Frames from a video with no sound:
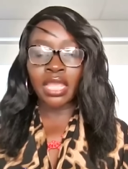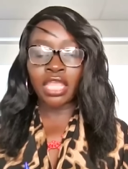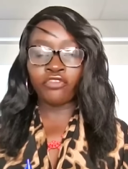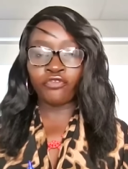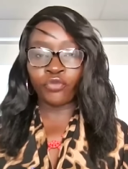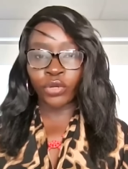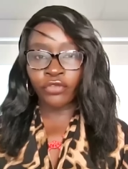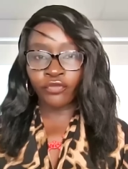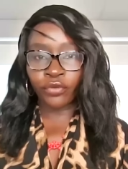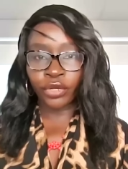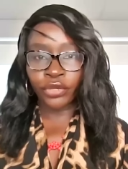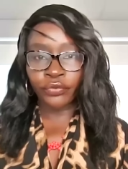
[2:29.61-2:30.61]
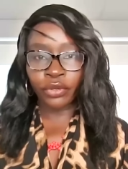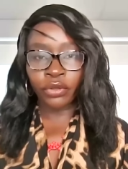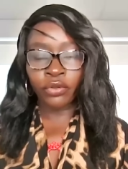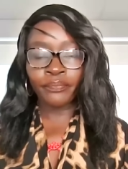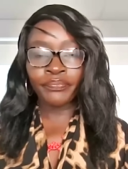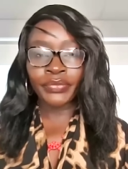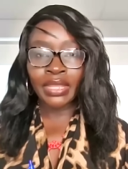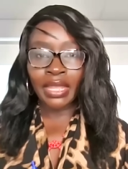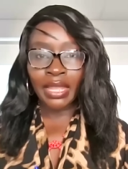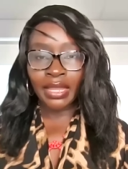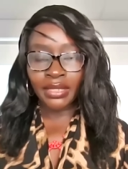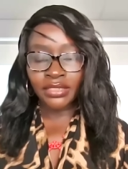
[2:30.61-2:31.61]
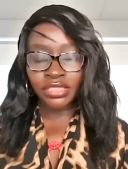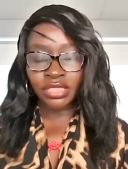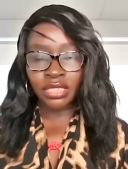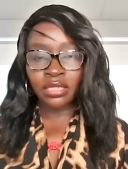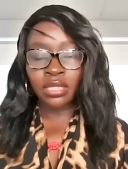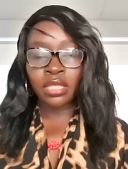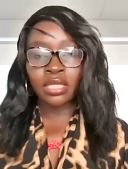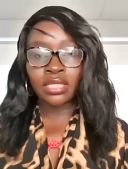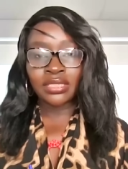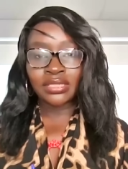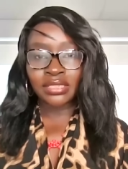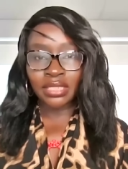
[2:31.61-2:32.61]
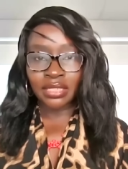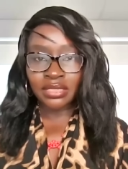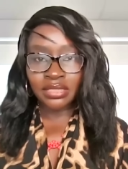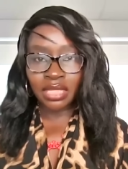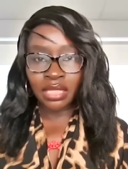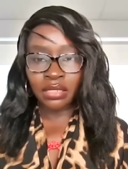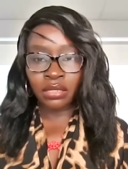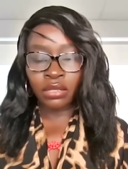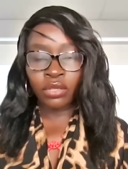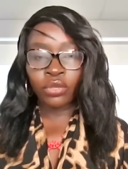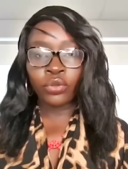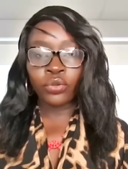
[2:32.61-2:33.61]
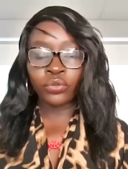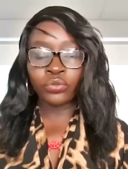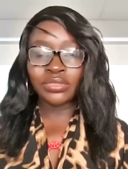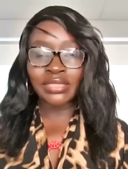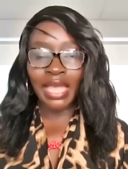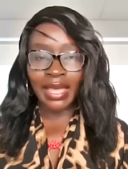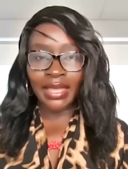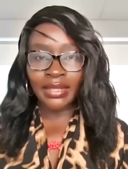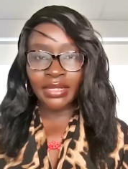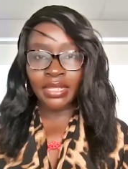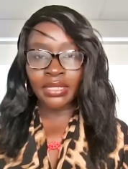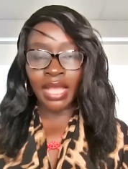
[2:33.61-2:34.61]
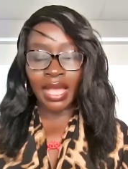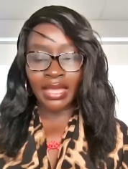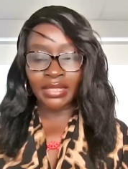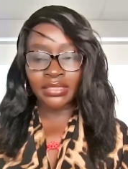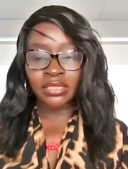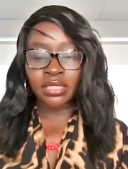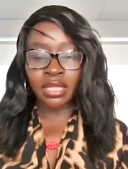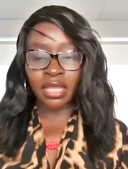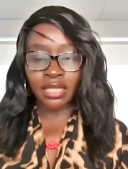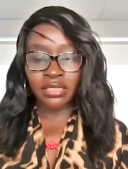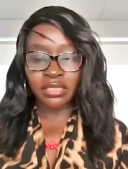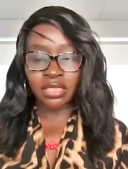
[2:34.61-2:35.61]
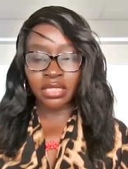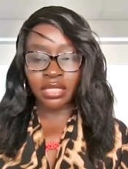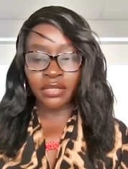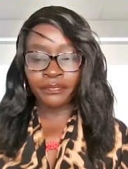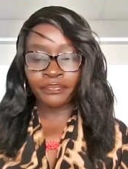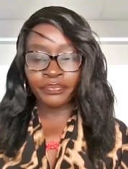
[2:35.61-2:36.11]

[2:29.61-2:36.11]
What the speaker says: a 44-year-old Haitian citizen who died in ICE custody.